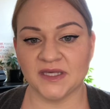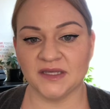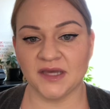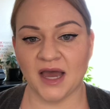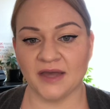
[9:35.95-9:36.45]

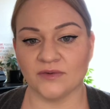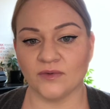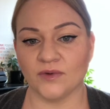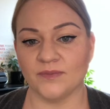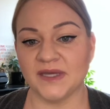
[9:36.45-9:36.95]
EDI
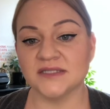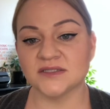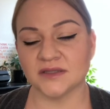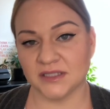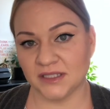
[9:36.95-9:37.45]
or based
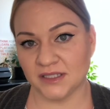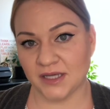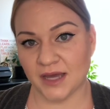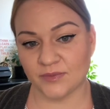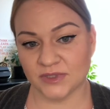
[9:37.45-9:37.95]
on the
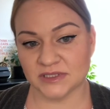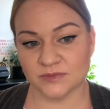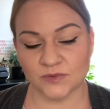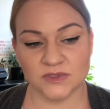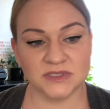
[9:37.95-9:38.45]
EDI
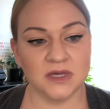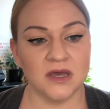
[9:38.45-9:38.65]
principles.